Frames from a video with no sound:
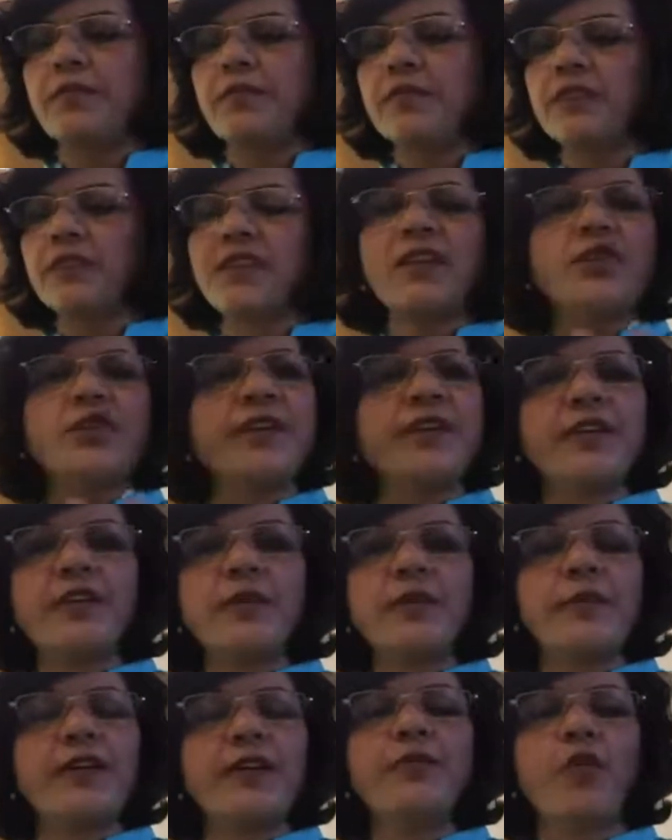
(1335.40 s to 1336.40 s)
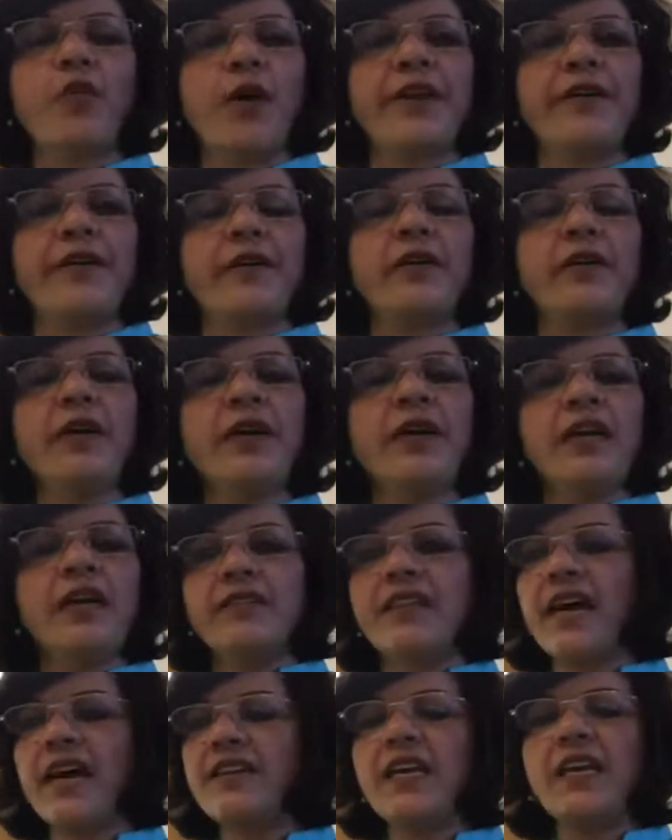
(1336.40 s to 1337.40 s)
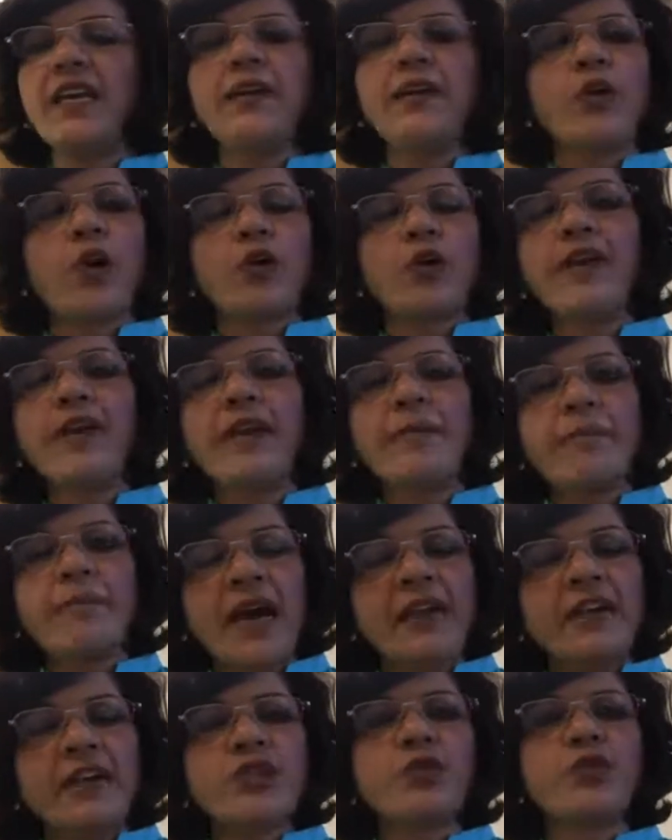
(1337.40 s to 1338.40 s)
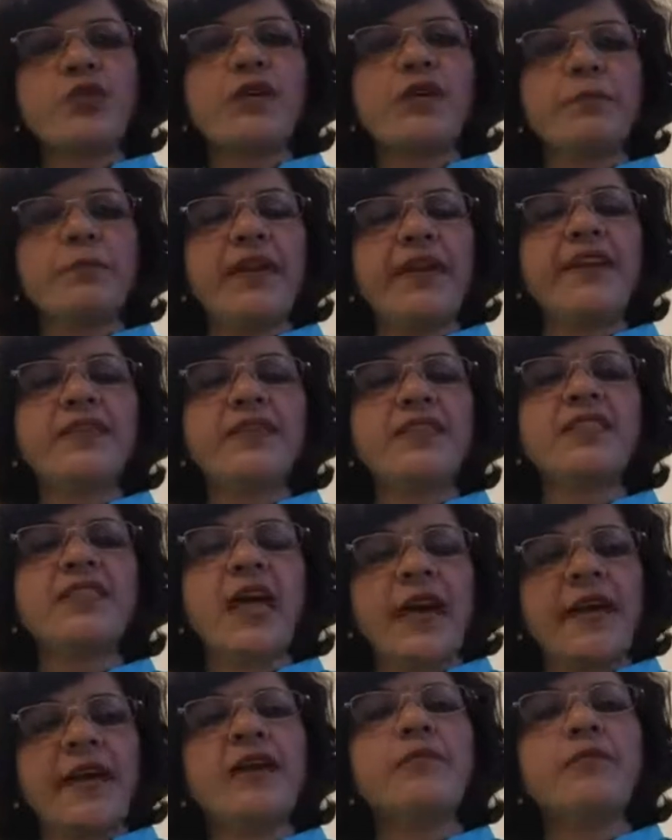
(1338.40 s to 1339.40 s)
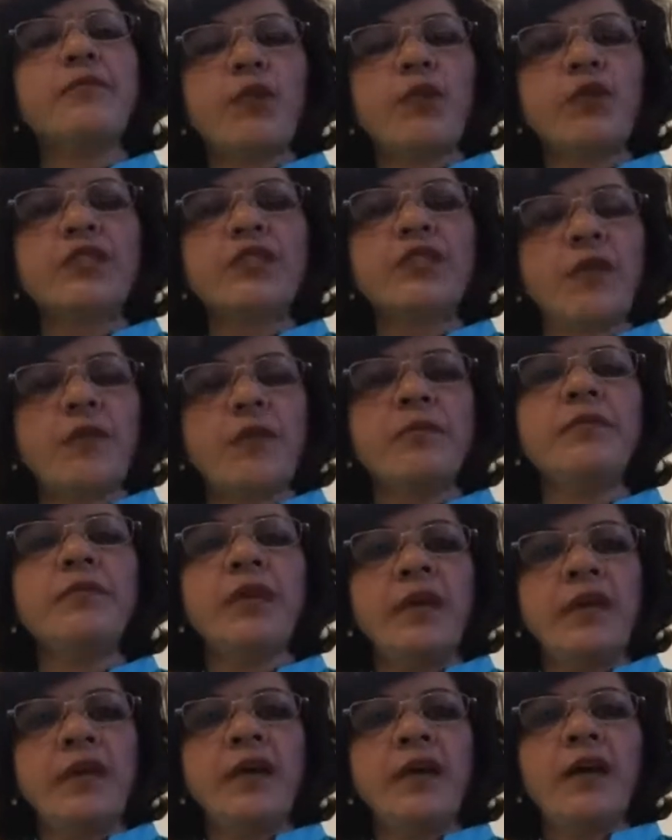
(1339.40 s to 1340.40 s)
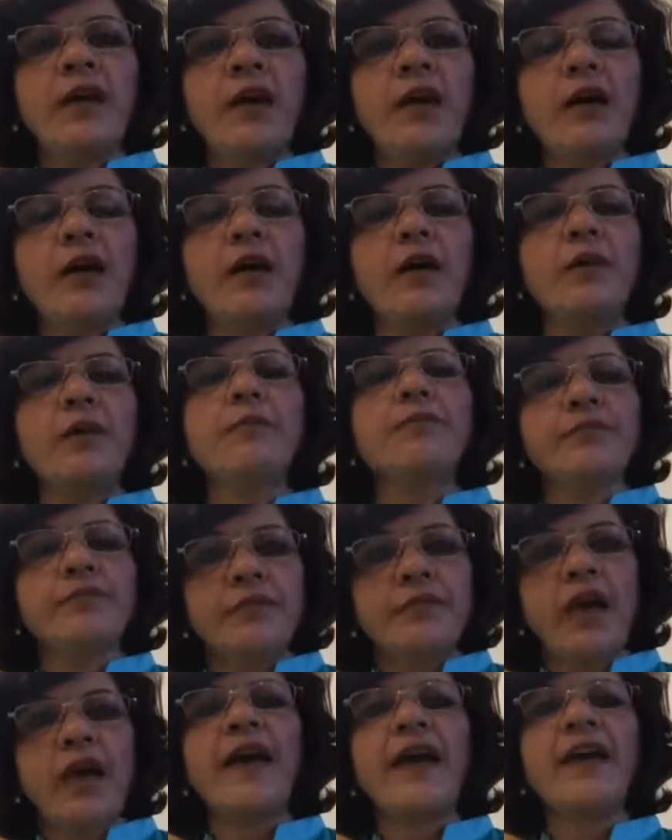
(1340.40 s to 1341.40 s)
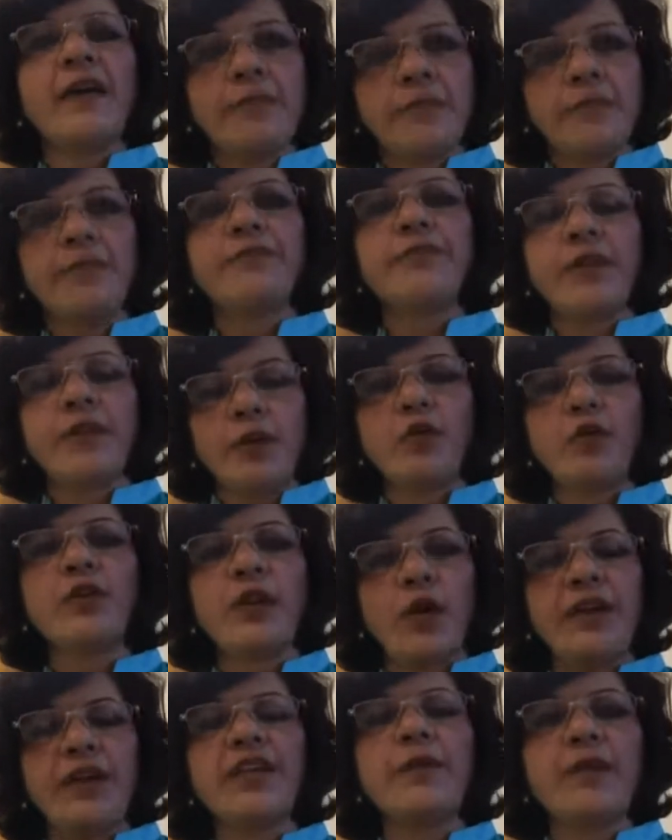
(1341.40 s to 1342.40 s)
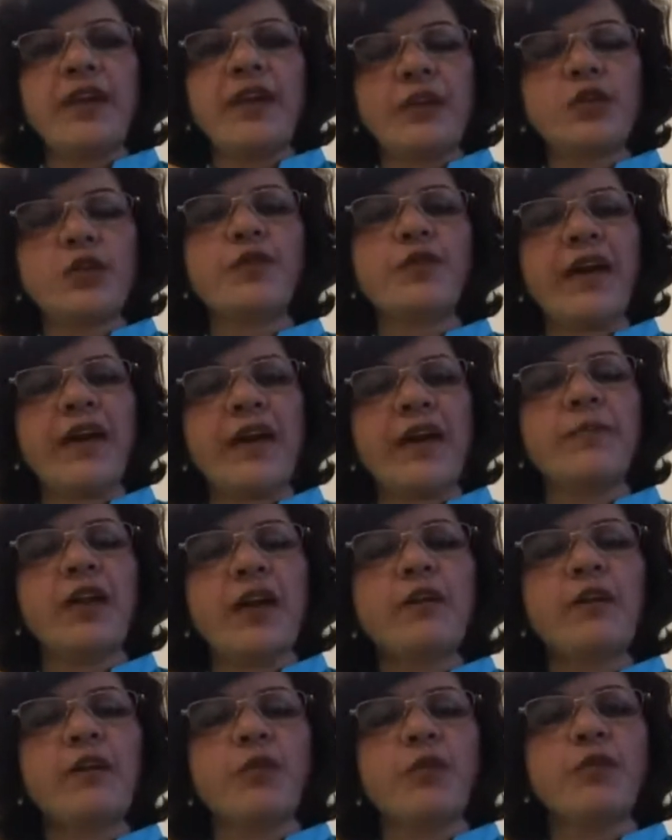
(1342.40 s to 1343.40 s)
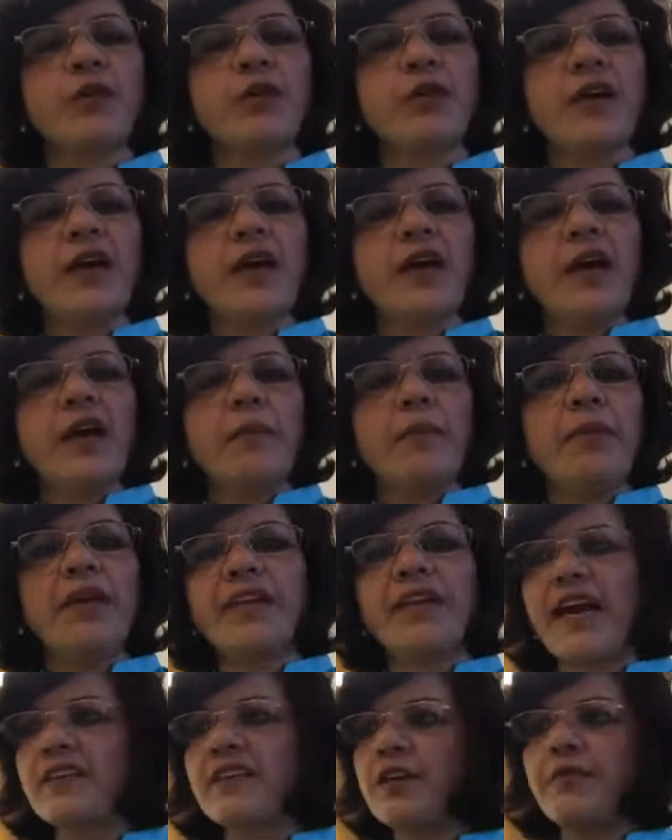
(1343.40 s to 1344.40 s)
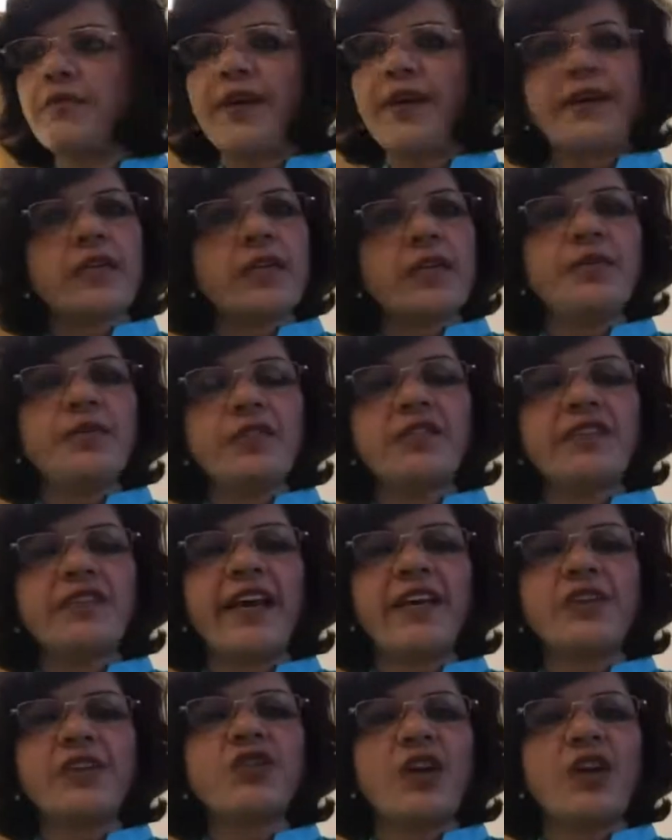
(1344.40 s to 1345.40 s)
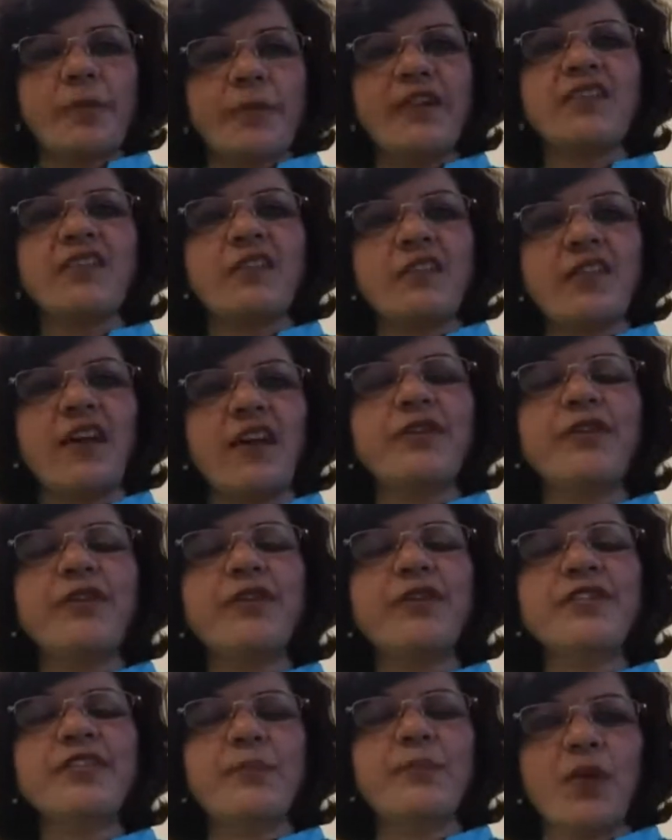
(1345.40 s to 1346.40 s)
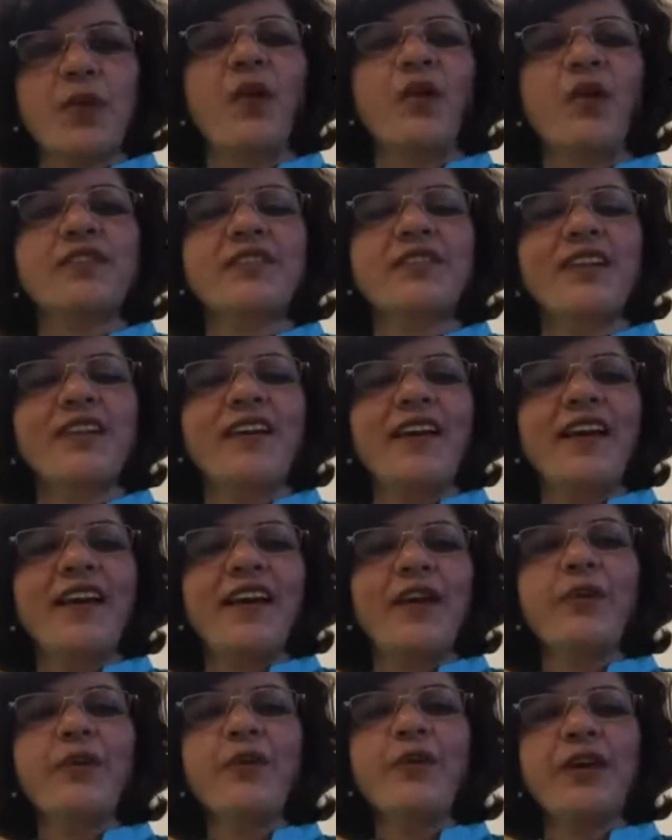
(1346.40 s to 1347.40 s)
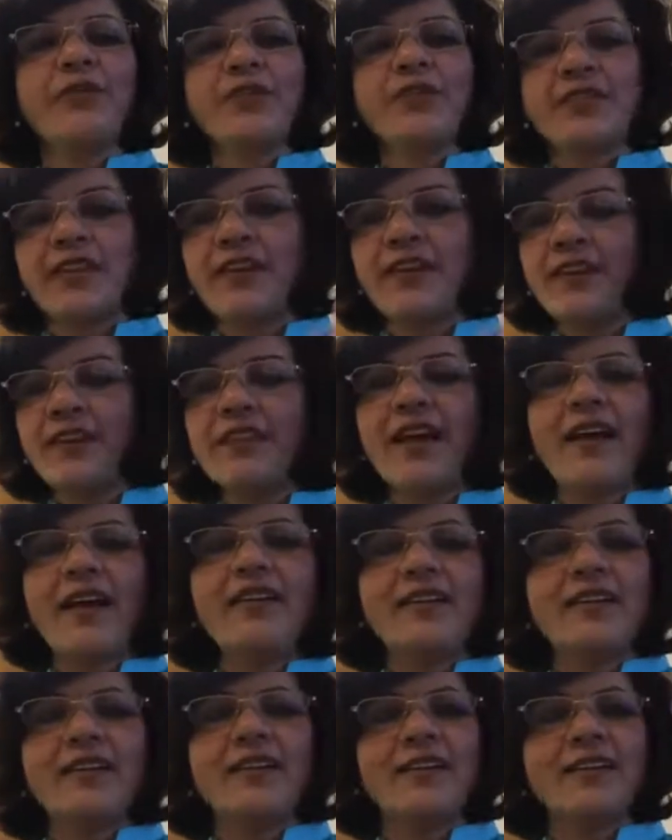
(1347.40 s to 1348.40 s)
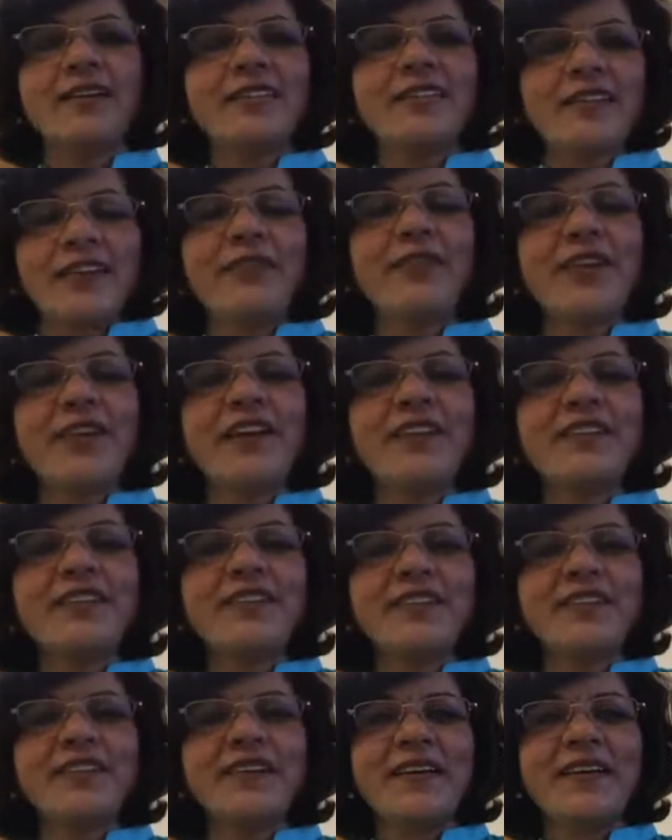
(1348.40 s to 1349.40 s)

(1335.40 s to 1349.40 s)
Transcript: such a determined warrior that he not only managed to complete his IIM course from IIM, the Noida branch of IIM Lucknow, but as he went up the stage amidst the thunderous applause, he was given that certificate